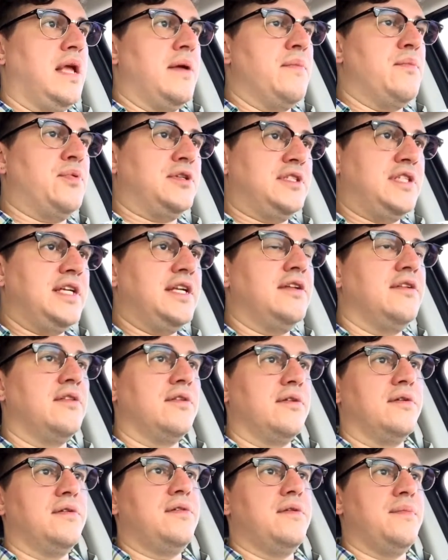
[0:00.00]
in
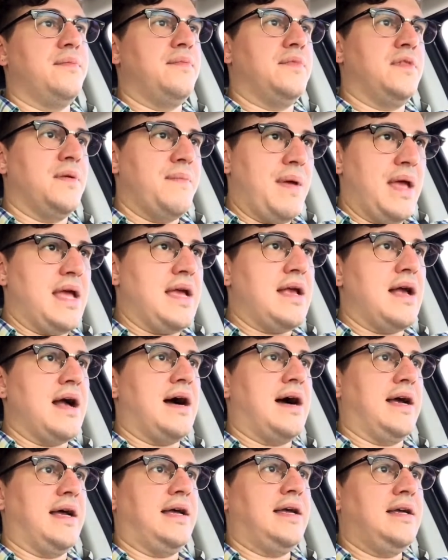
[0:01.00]
particular, the the main
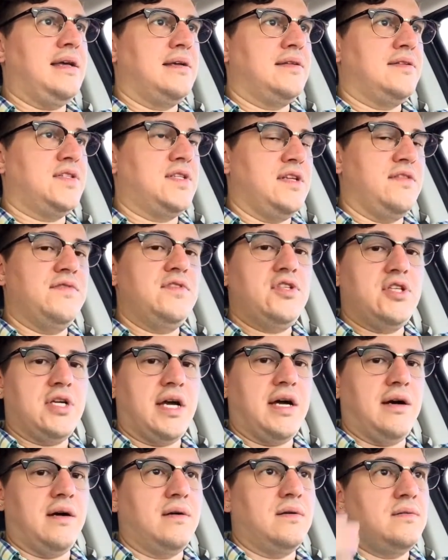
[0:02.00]
guy Stephen
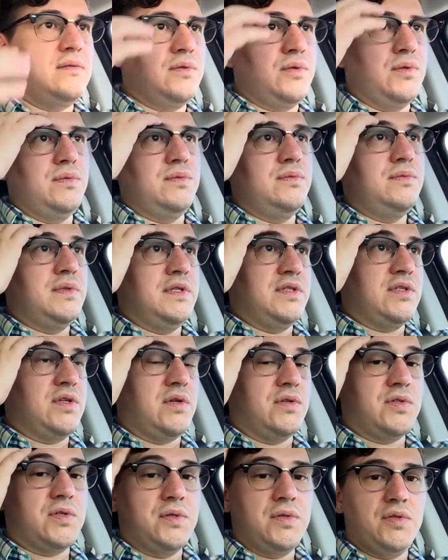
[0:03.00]
Chow, who is
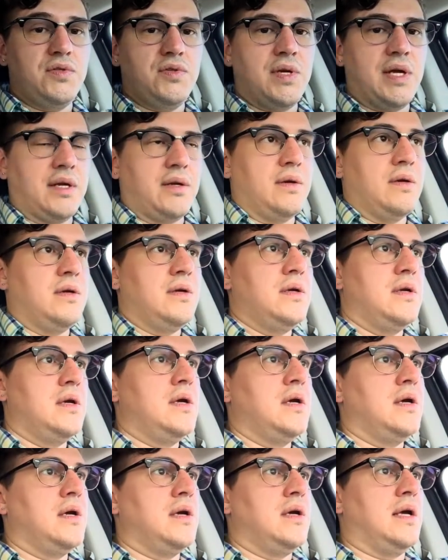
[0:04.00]
also the director,
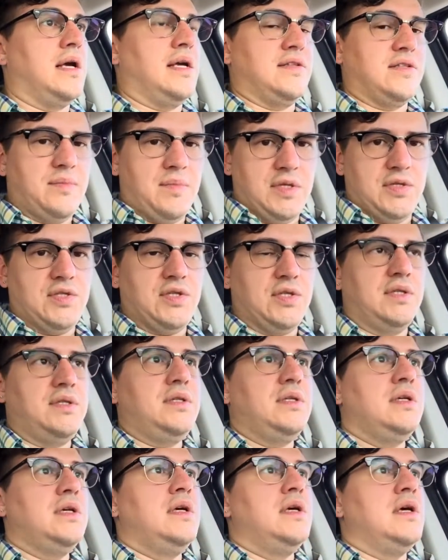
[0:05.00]
as I
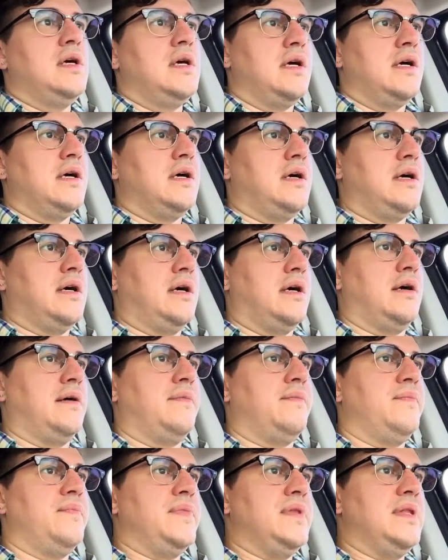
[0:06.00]
mentioned, uh,
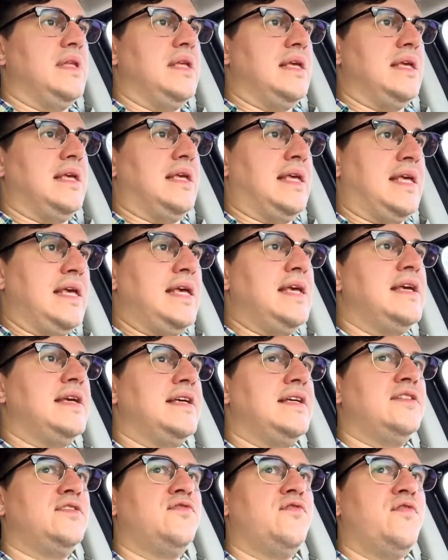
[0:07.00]

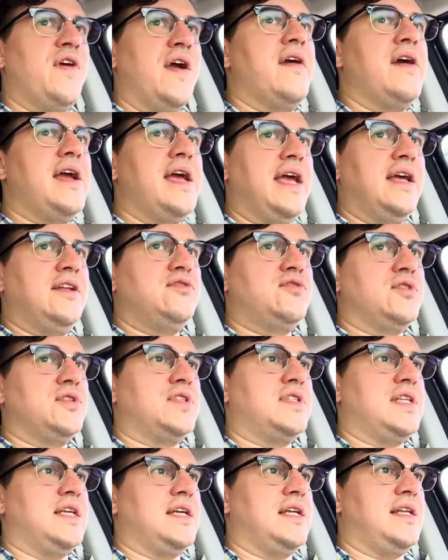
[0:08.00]
he is very
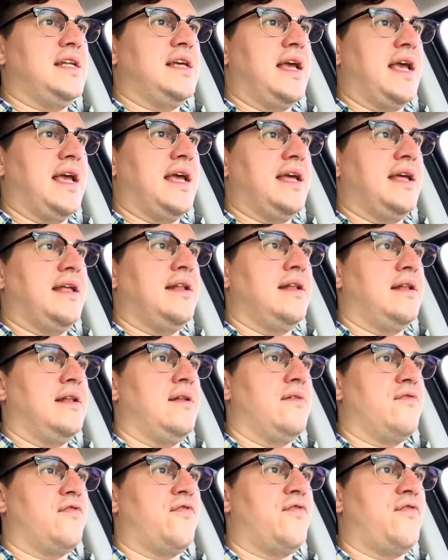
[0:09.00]
interested
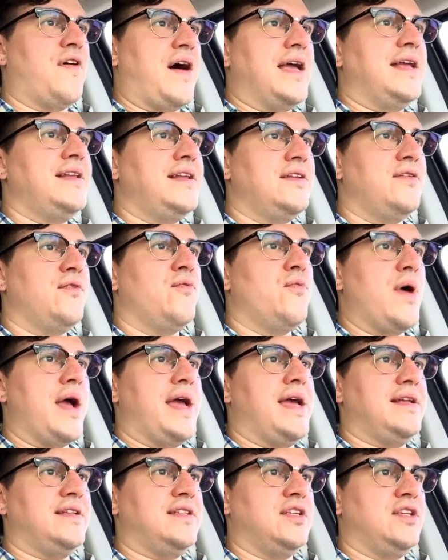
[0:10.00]
in finding a
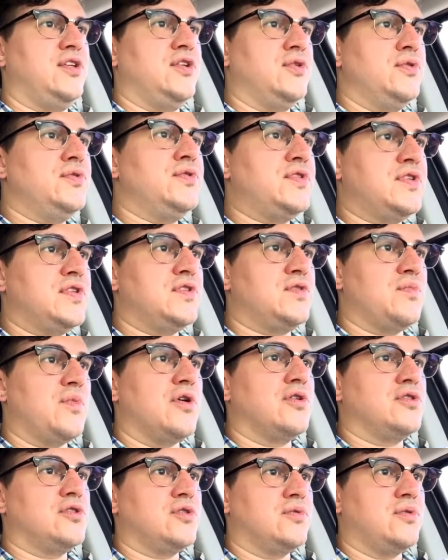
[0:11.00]
way to use his
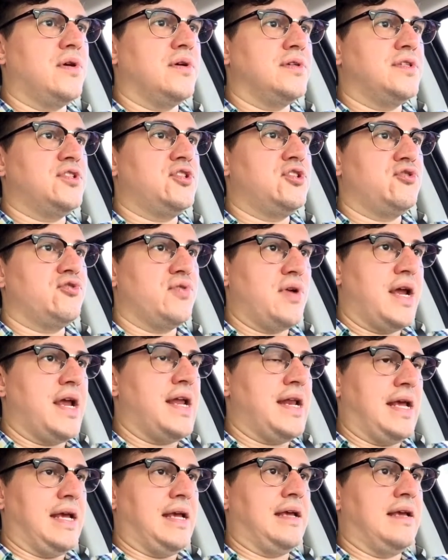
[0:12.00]
martial arts
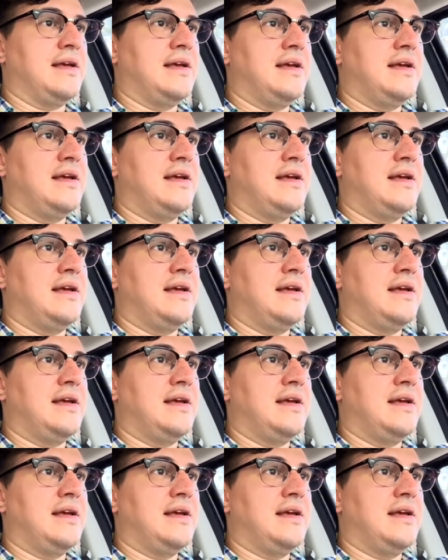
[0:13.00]
training